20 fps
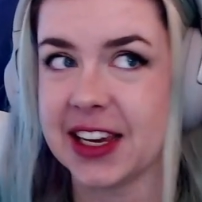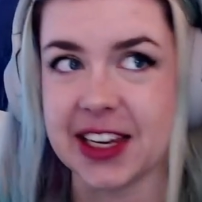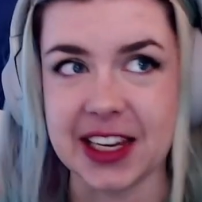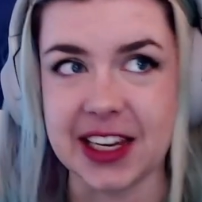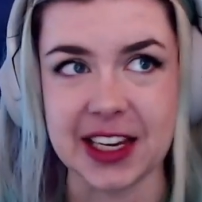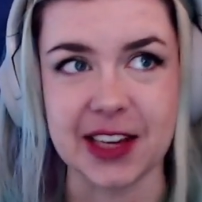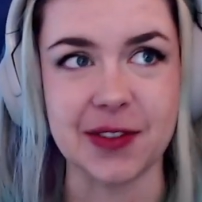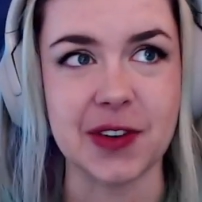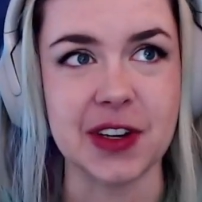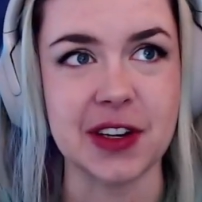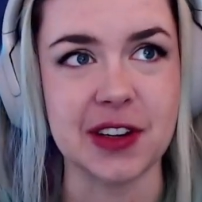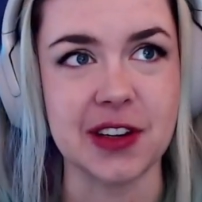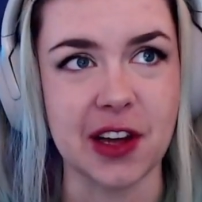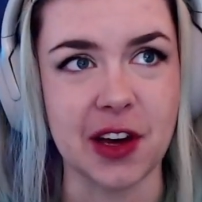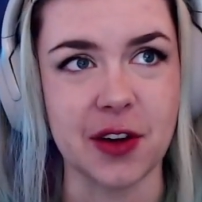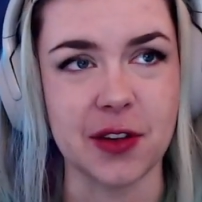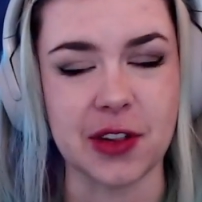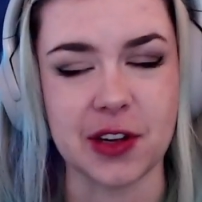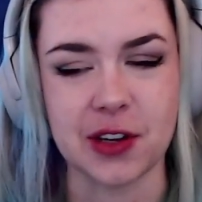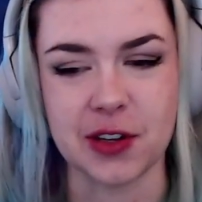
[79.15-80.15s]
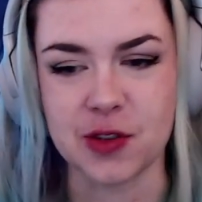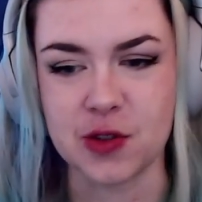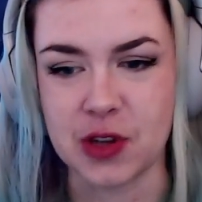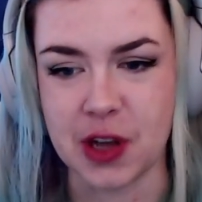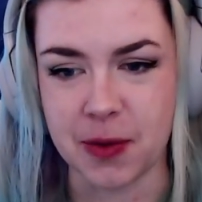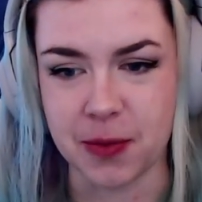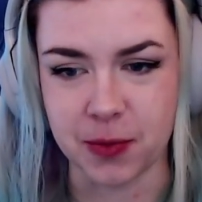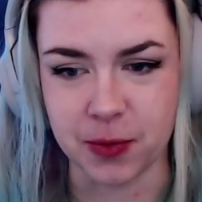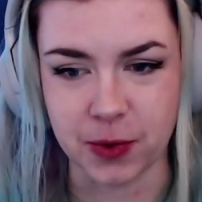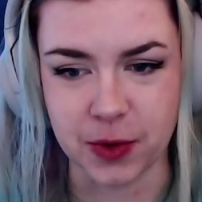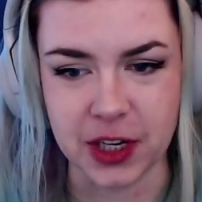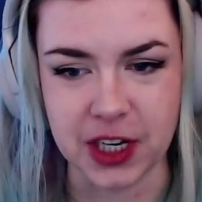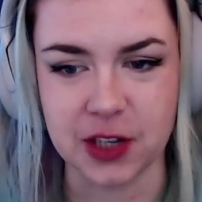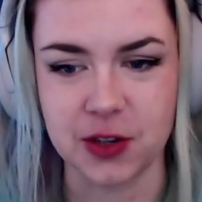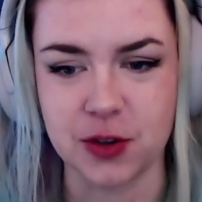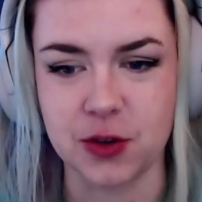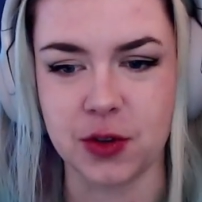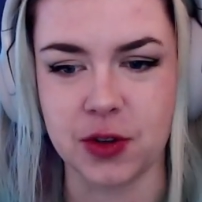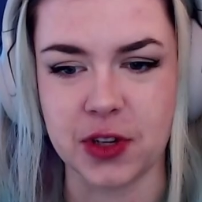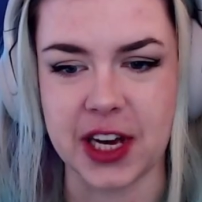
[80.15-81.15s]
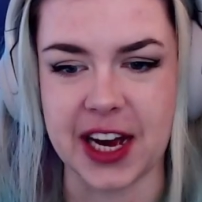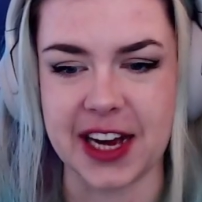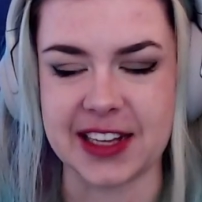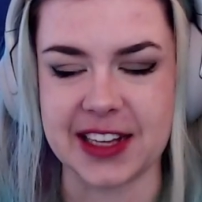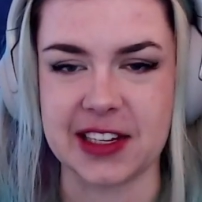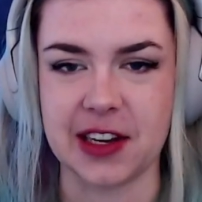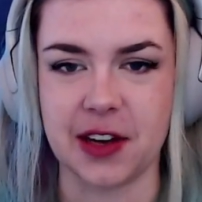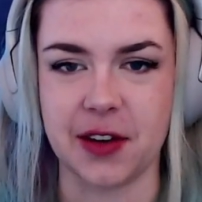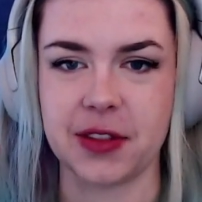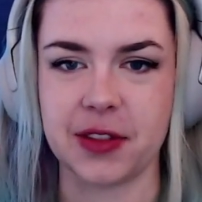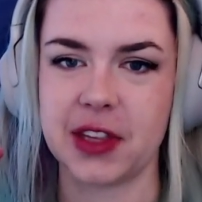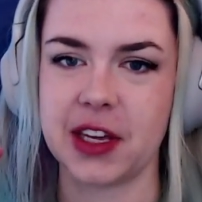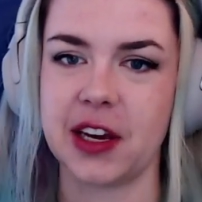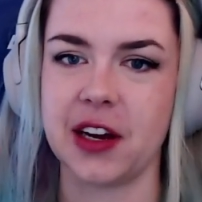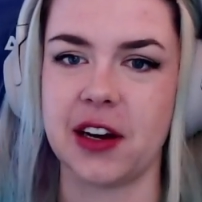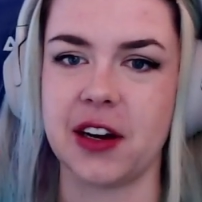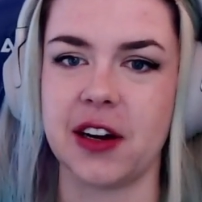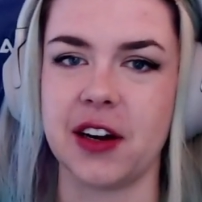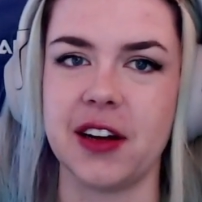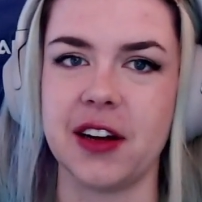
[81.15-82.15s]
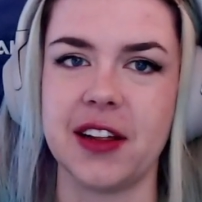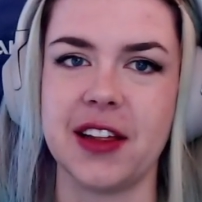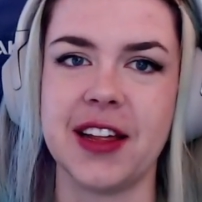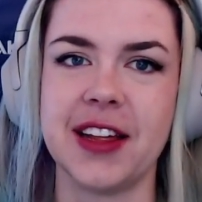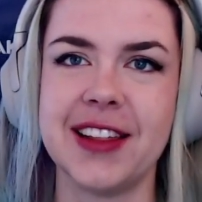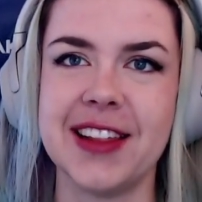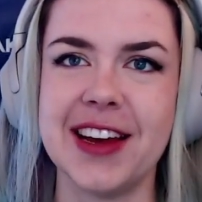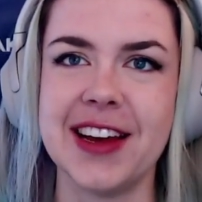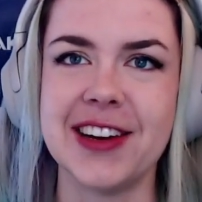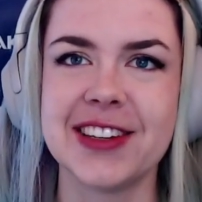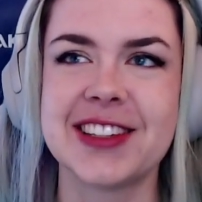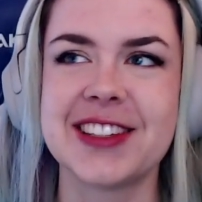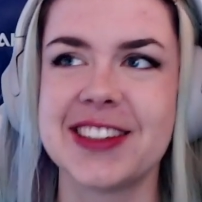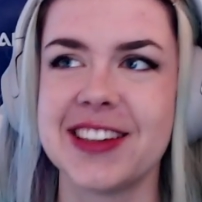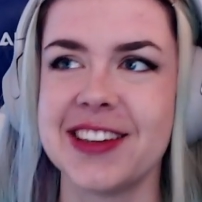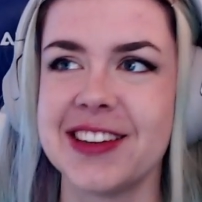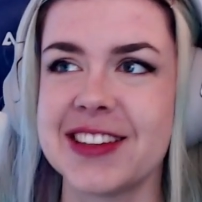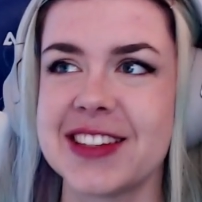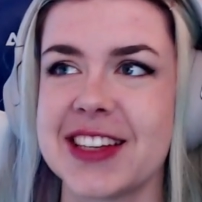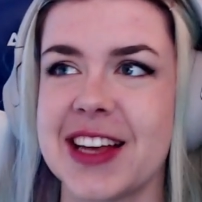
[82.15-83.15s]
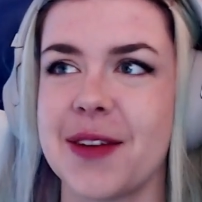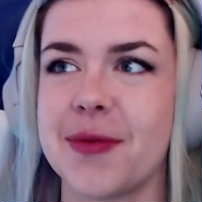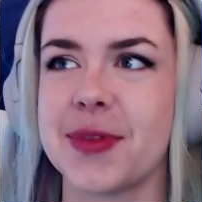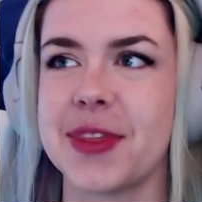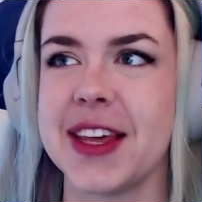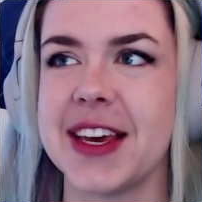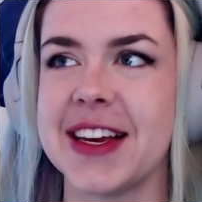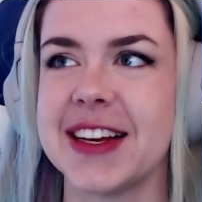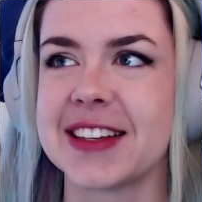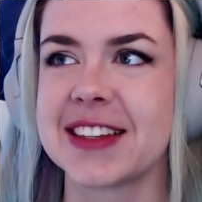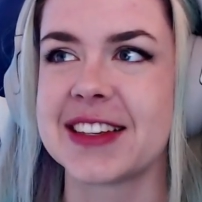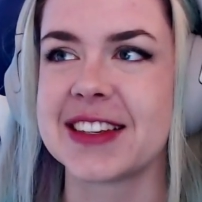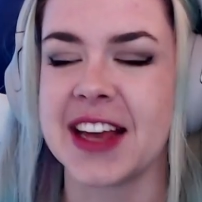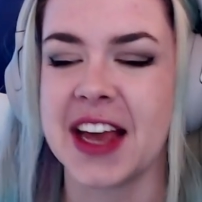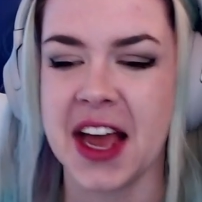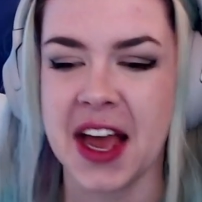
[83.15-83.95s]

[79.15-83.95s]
even though there's some really cool guides out there, there's still some things